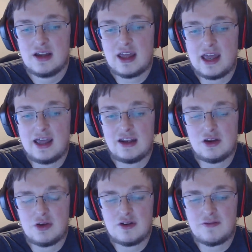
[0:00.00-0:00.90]
And
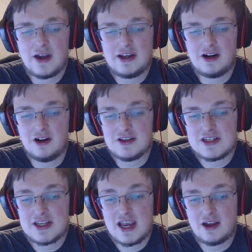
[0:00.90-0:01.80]
you can find it on
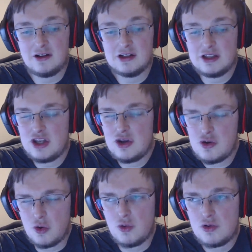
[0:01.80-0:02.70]
sale
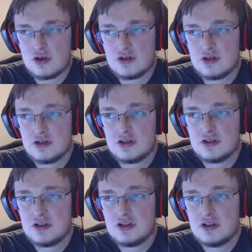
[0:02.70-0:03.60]
new,
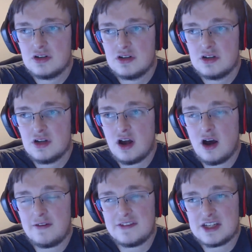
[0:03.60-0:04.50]

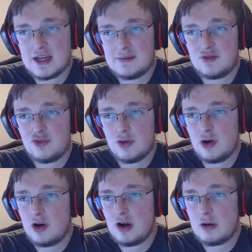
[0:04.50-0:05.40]
oftentimes
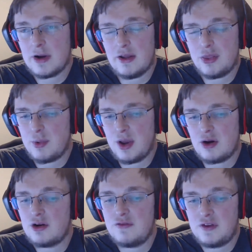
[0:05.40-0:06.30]
for around three
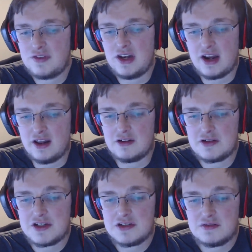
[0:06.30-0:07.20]
hundred fifty dollars.